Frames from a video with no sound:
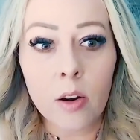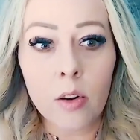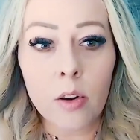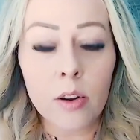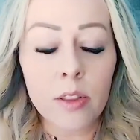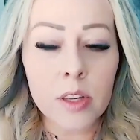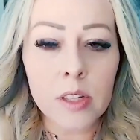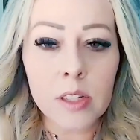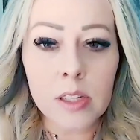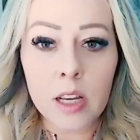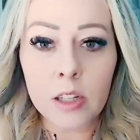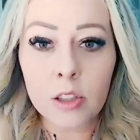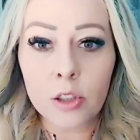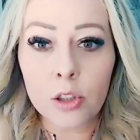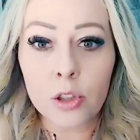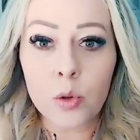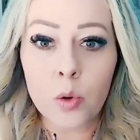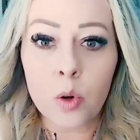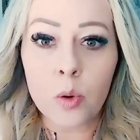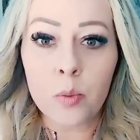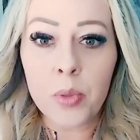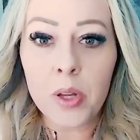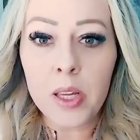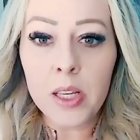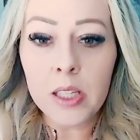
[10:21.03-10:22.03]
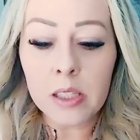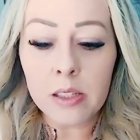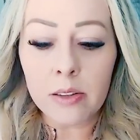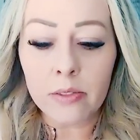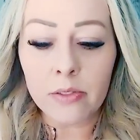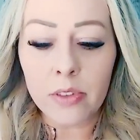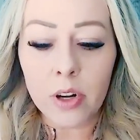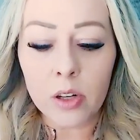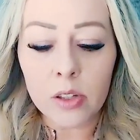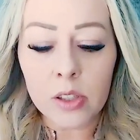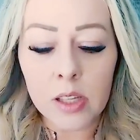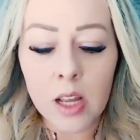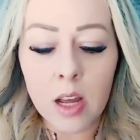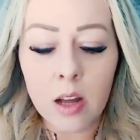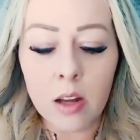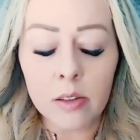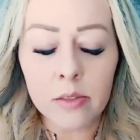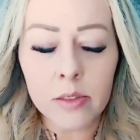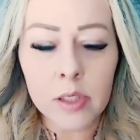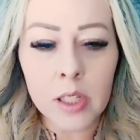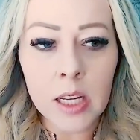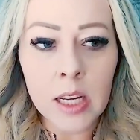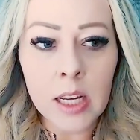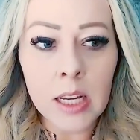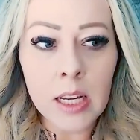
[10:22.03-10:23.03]
or the sexual piece of
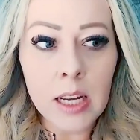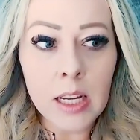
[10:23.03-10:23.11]
ourselves.